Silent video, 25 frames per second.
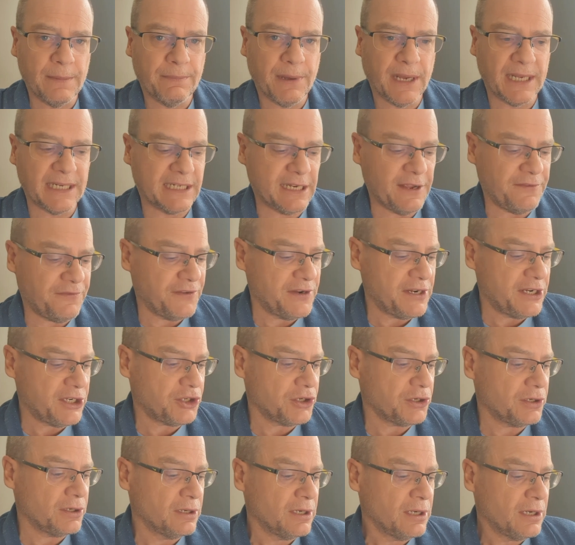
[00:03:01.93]
by
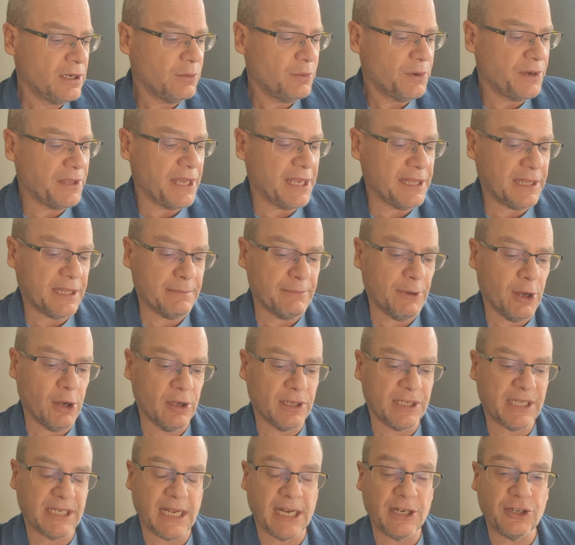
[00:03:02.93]
definition, with Hit Them
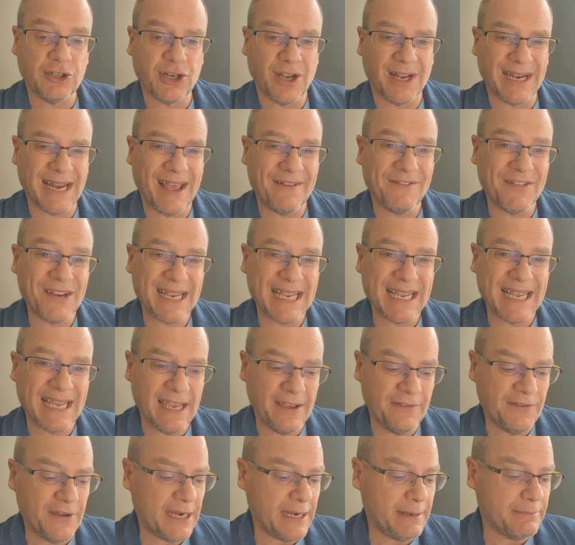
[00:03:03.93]
Hard Sunshine having
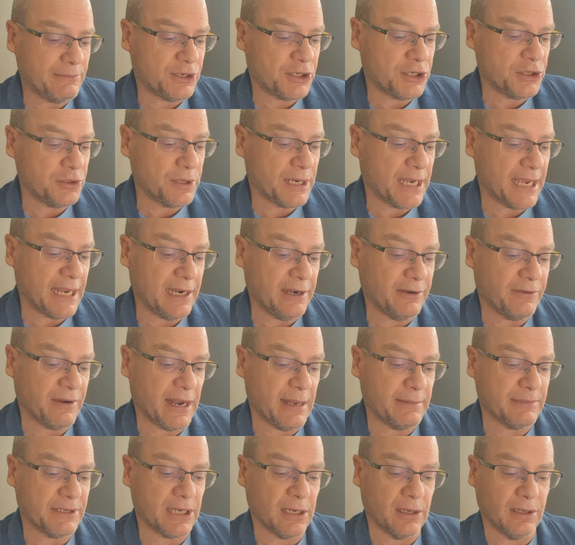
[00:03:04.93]
given him 2
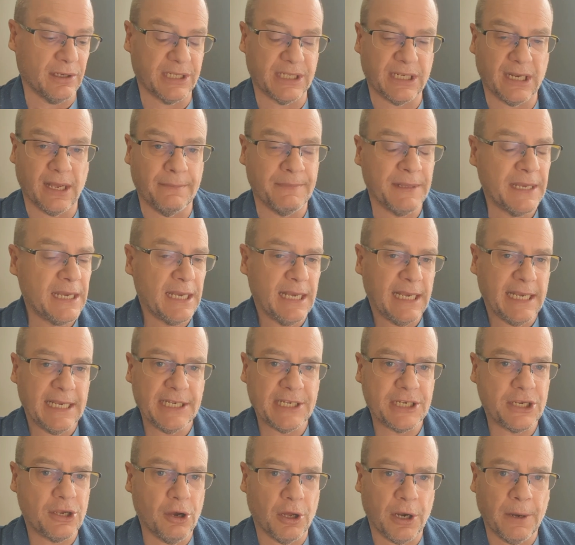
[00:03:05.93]
kilograms last time,
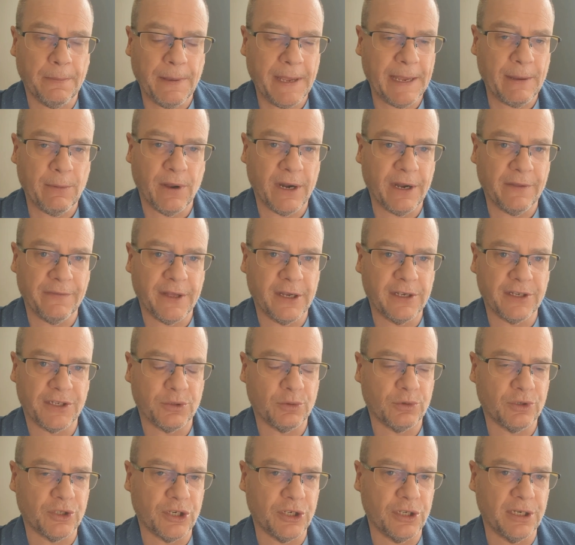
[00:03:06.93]
he's got to be one of those
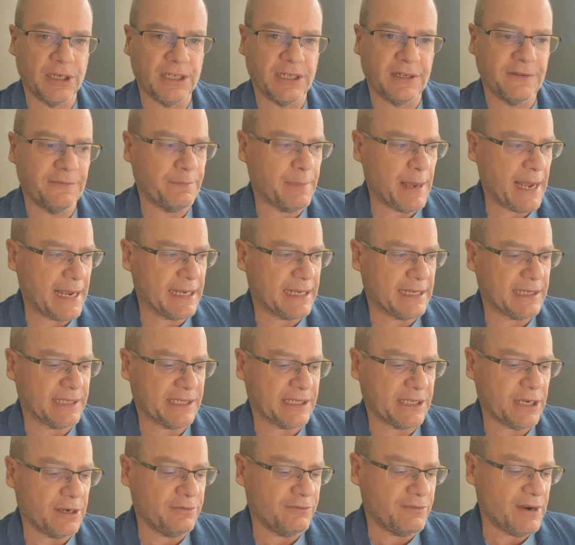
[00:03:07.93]
alternative
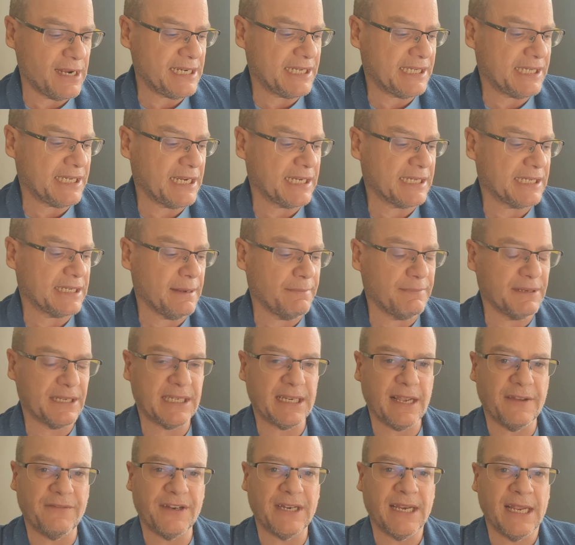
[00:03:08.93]
bankers. So race 6, number
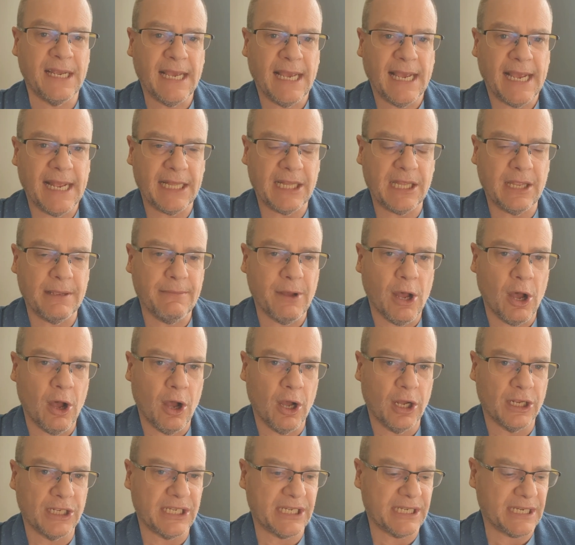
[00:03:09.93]
7, Hit Them
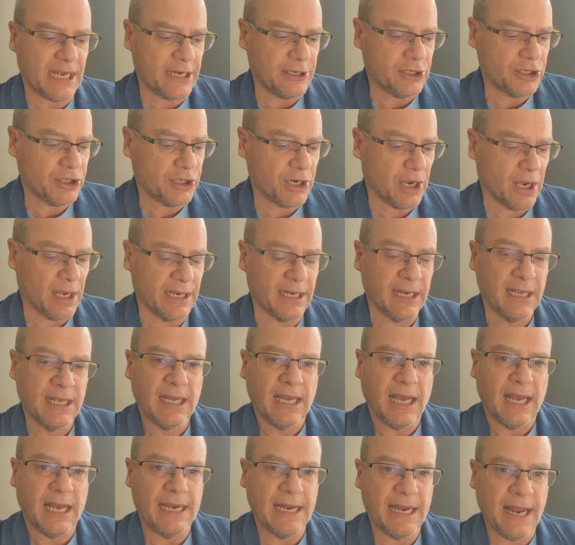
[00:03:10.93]
Hard Sunshine,
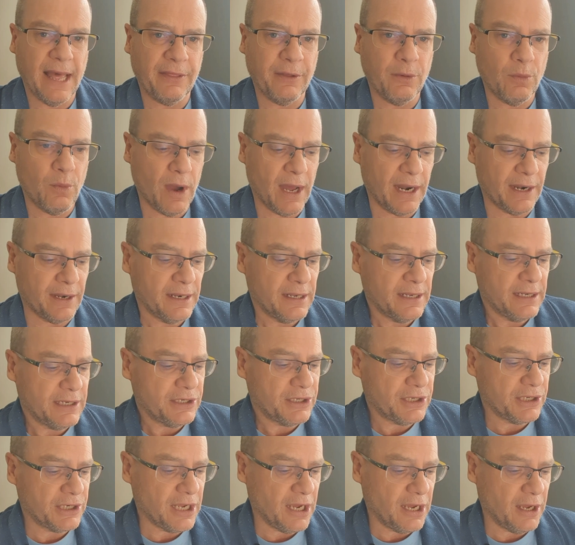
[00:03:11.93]
another one
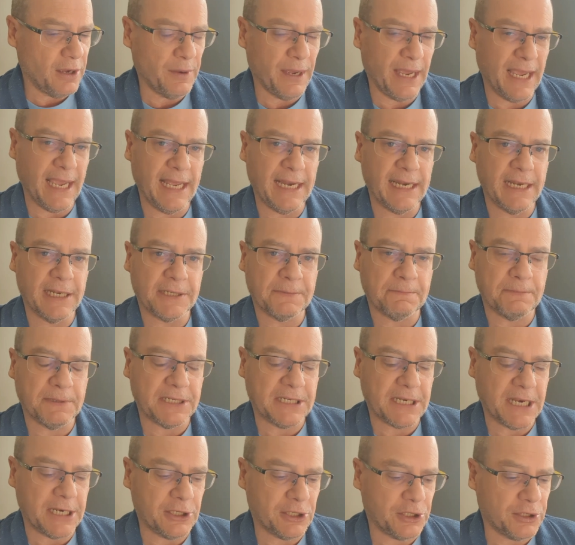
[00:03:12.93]
to go in as
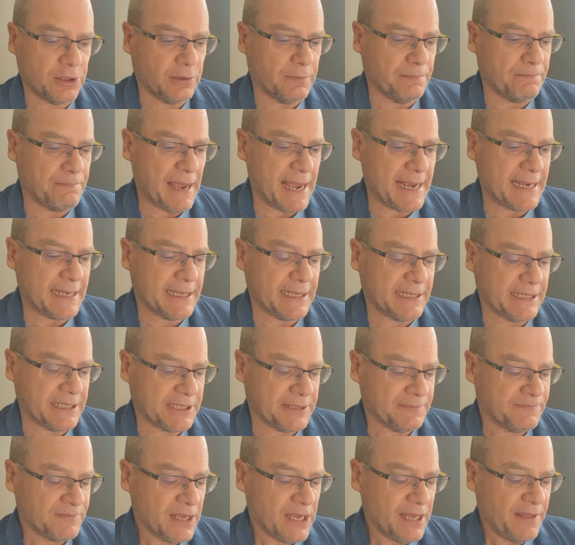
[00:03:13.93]
potential
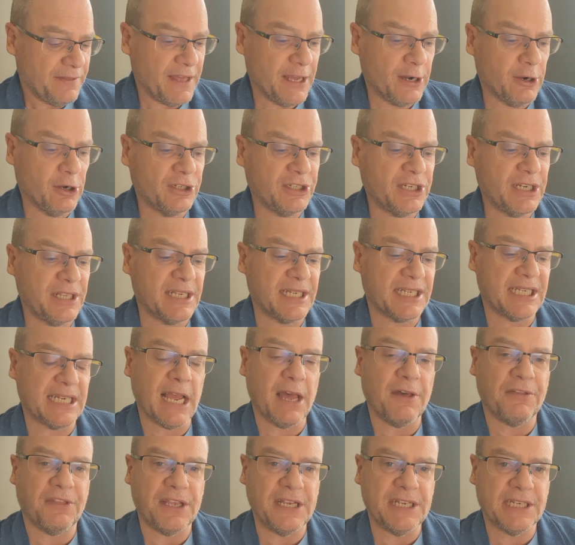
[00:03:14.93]
bankers. Then on to the
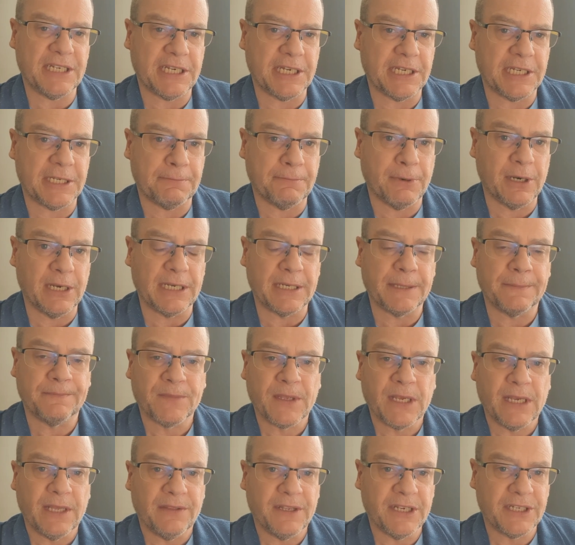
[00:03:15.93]
Southeaster Sprint.
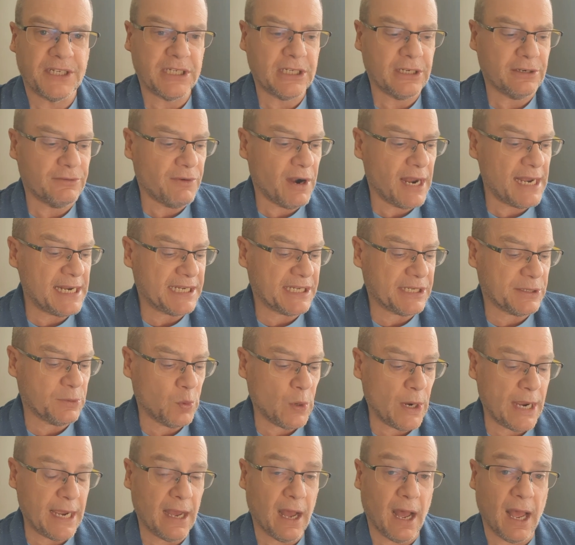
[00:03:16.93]
This is a race
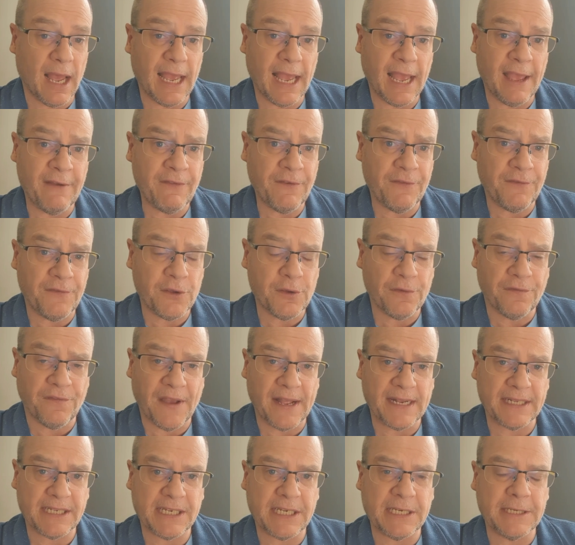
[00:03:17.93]
where I have a few
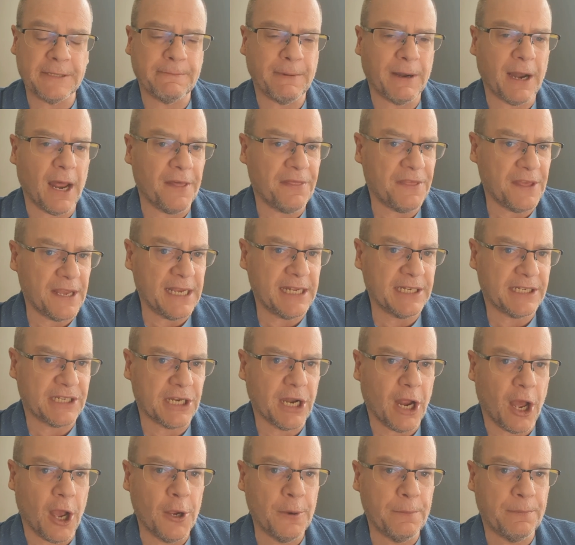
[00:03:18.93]
fancies, but I think it's
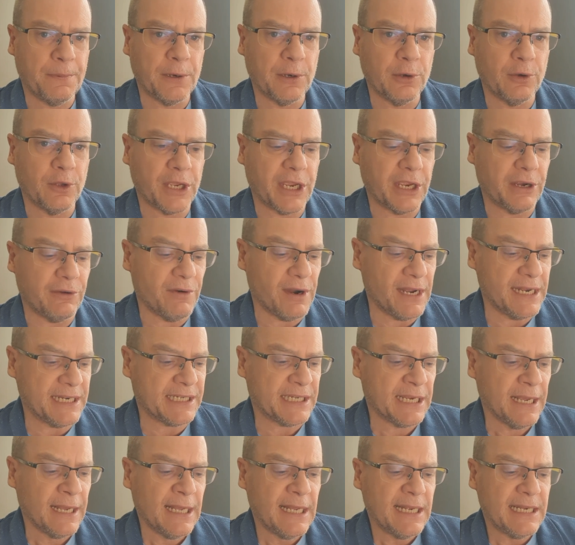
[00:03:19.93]
an open-looking
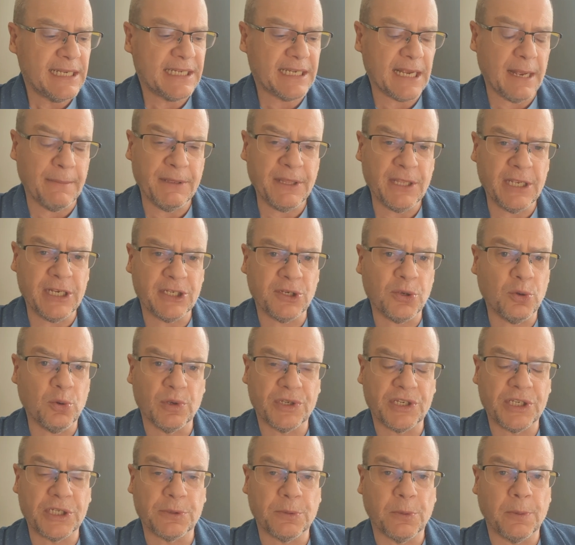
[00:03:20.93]
race. Some of these
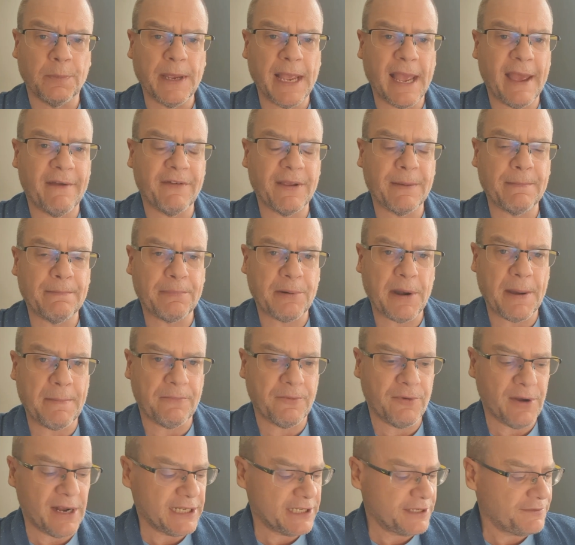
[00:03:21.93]
horses will be having
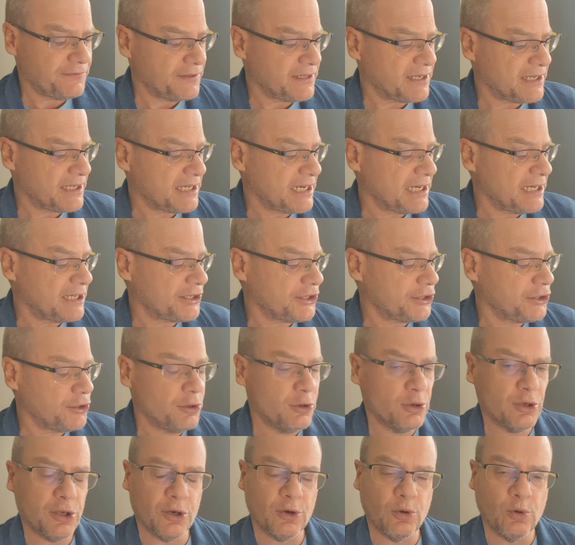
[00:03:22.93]
prep runs for the season.
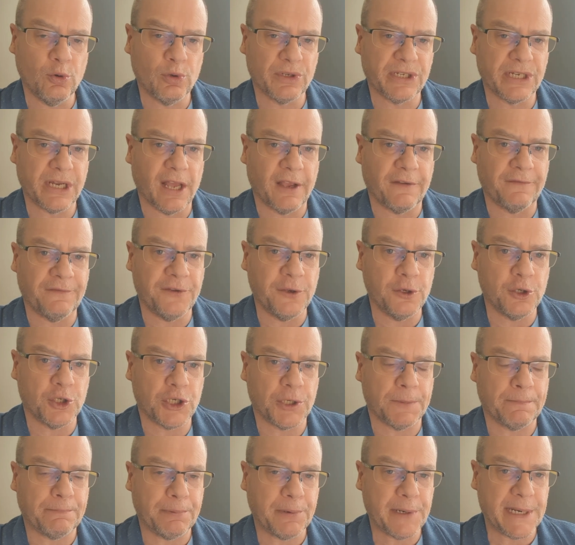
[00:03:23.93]
You look at a horse like
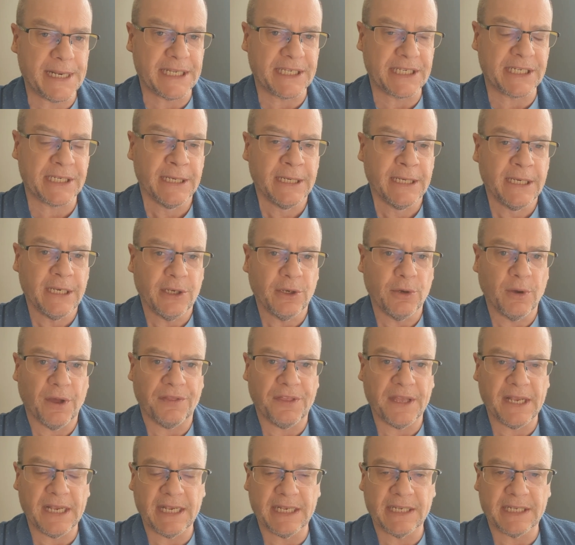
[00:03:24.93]
Future Prince, who I
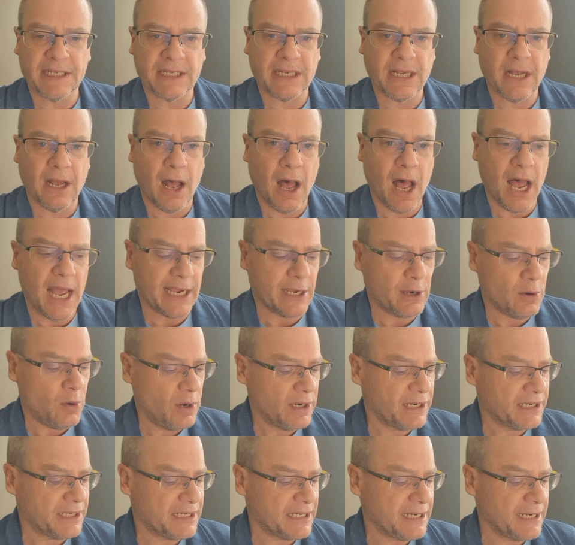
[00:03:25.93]
think is high
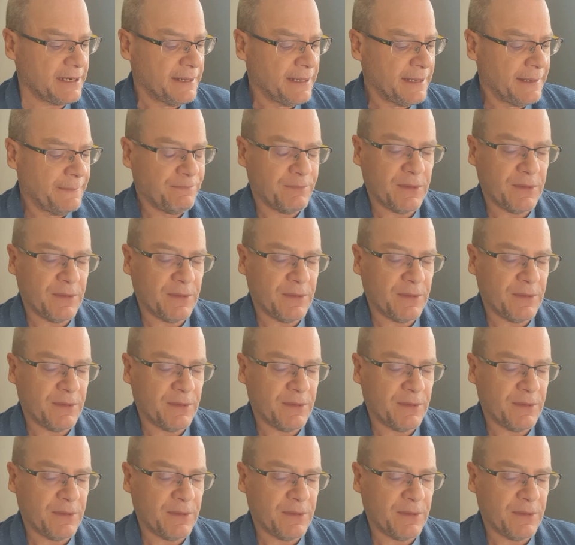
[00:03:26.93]
quality.